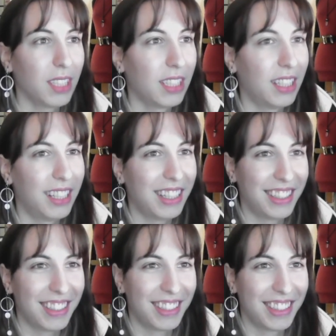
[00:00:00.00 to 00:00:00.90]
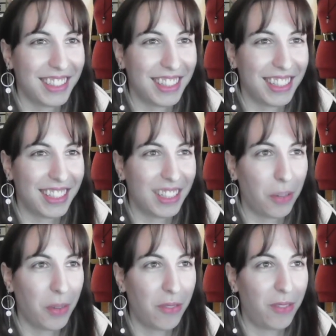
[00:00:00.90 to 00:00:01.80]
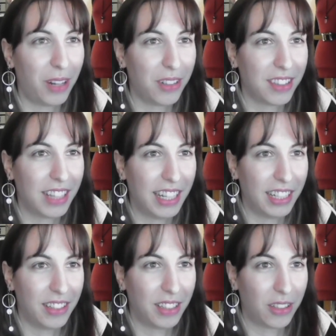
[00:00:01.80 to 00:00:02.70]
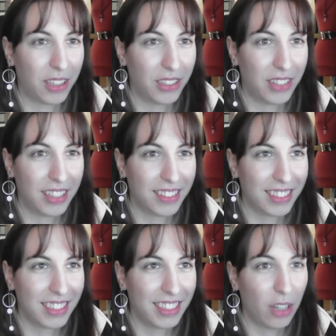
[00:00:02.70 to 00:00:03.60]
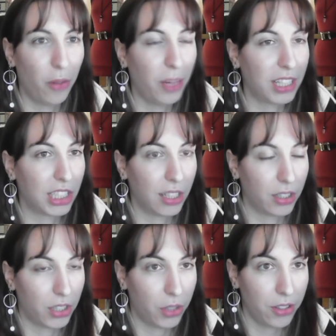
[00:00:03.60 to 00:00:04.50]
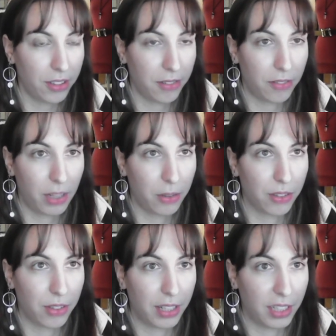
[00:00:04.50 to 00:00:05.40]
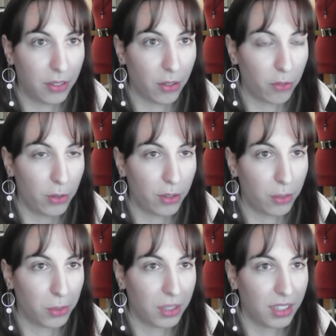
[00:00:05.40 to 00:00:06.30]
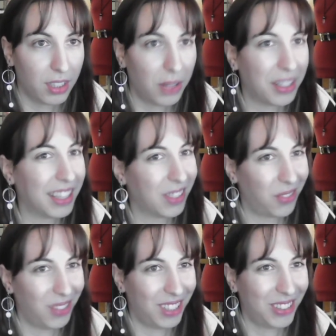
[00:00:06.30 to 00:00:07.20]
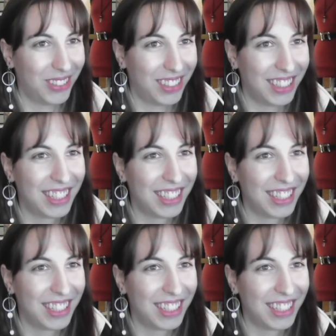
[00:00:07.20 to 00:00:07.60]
Like, with the flowers in the hair and the contrast. Oh wait, she also had flowers in the hair in the first one. Okay, that's really cool.